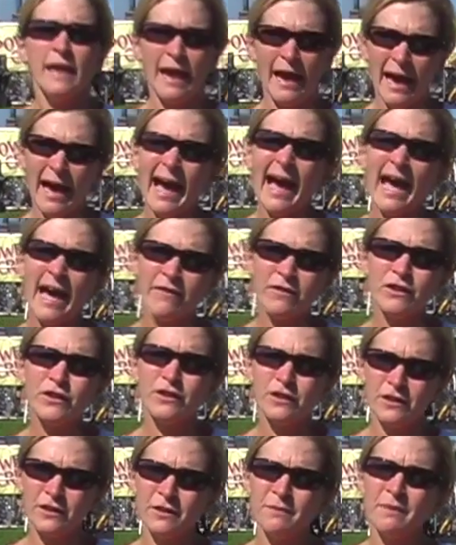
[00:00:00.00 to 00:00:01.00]
Yeah, I have a
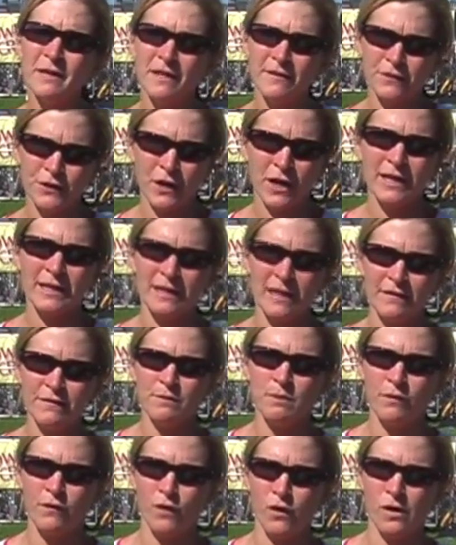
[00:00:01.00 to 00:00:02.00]
good bit of training
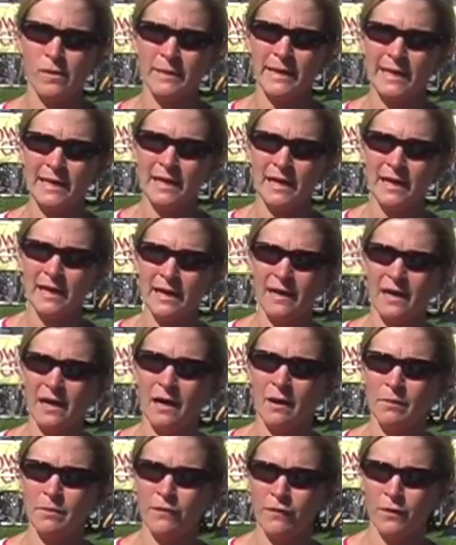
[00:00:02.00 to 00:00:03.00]
left before me,
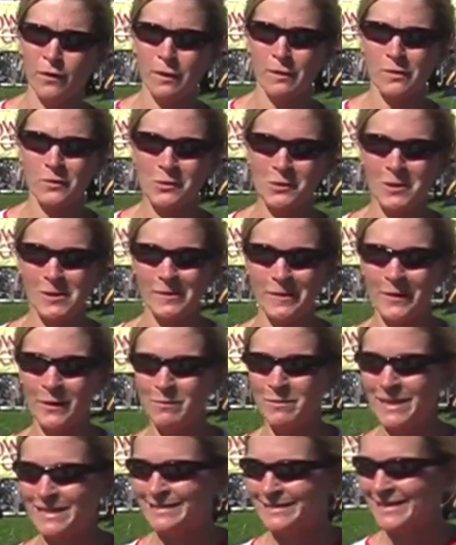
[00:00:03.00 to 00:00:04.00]
before going to
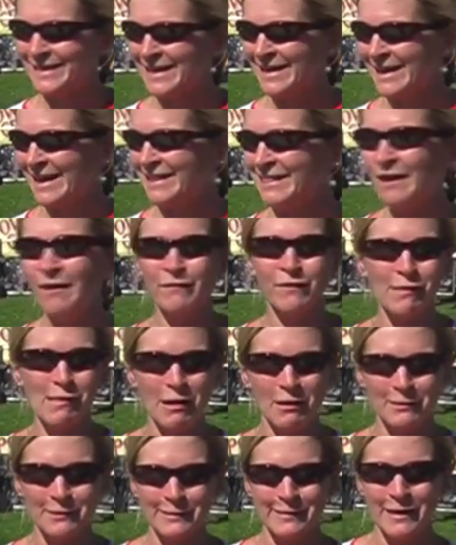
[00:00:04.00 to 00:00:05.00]
Kona, but I love the
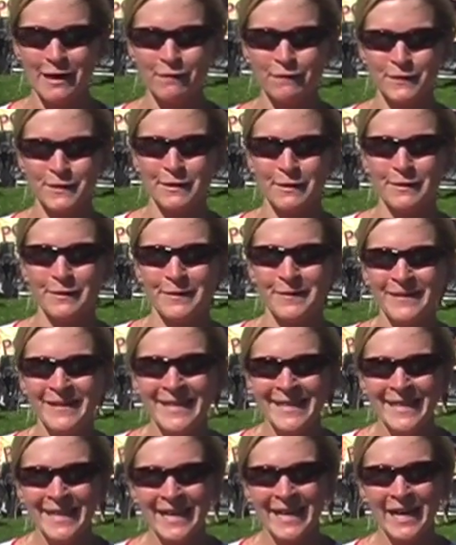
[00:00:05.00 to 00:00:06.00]
long stuff, so
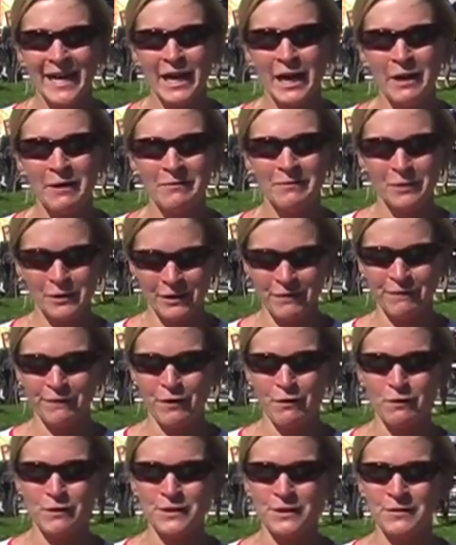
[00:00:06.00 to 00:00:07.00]
looking
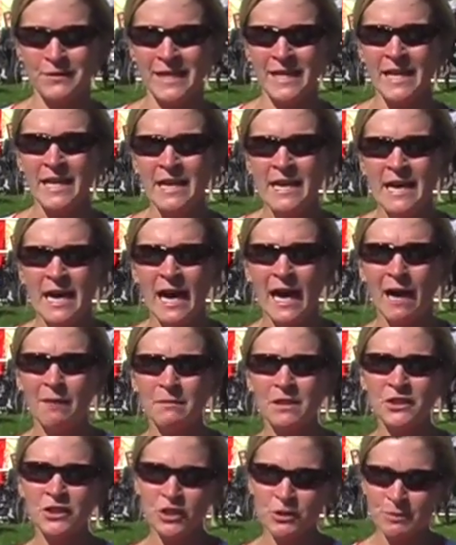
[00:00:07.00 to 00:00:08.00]
forward to it.
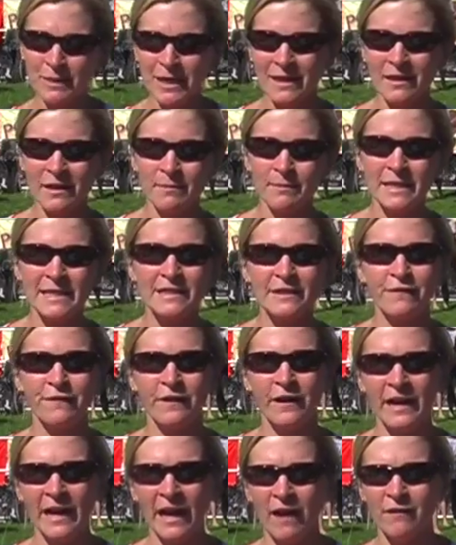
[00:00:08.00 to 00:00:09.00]
This year's been a little bit
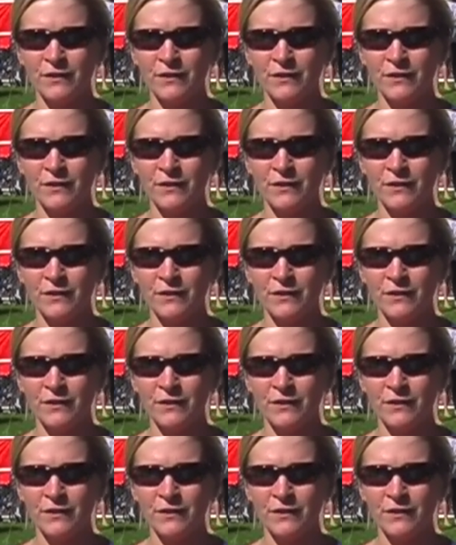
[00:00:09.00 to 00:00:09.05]
different.